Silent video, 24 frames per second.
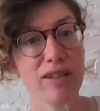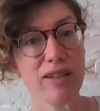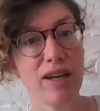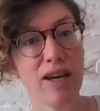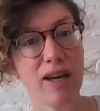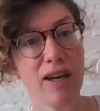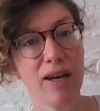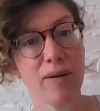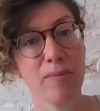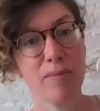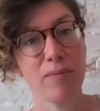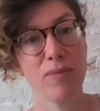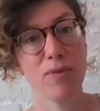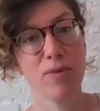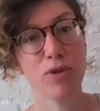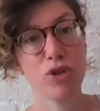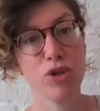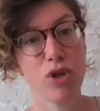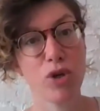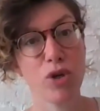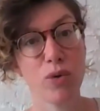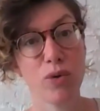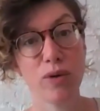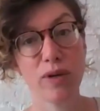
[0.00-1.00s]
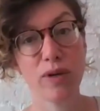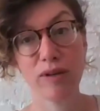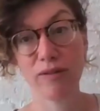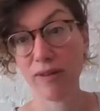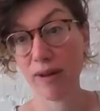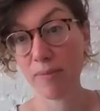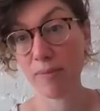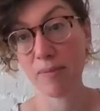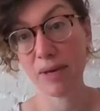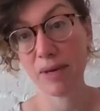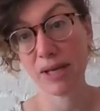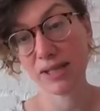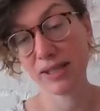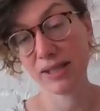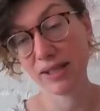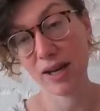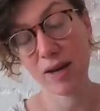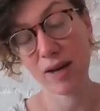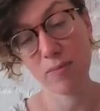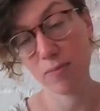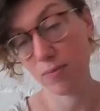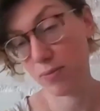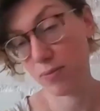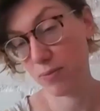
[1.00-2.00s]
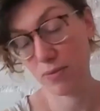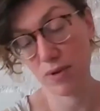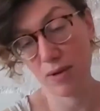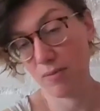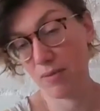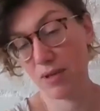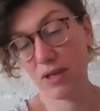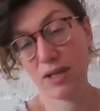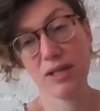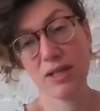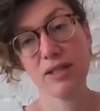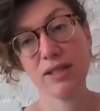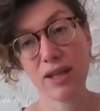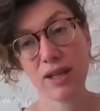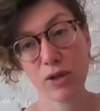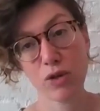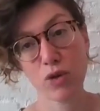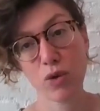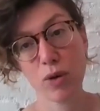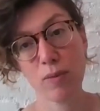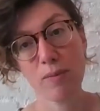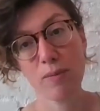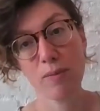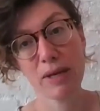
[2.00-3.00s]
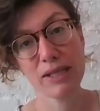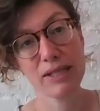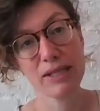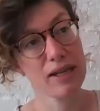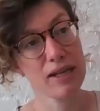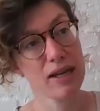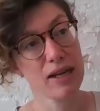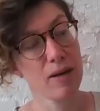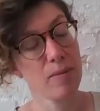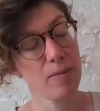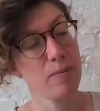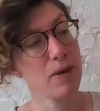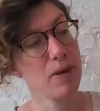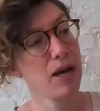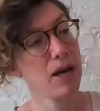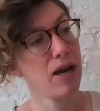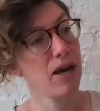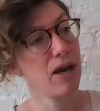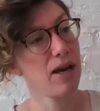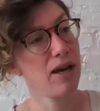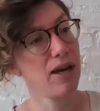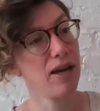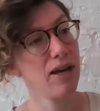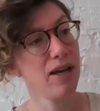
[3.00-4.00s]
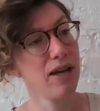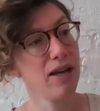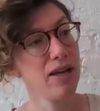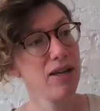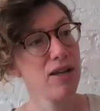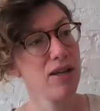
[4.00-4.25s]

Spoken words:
So if I'm messing up, I'm going to tell you I'm messing up. I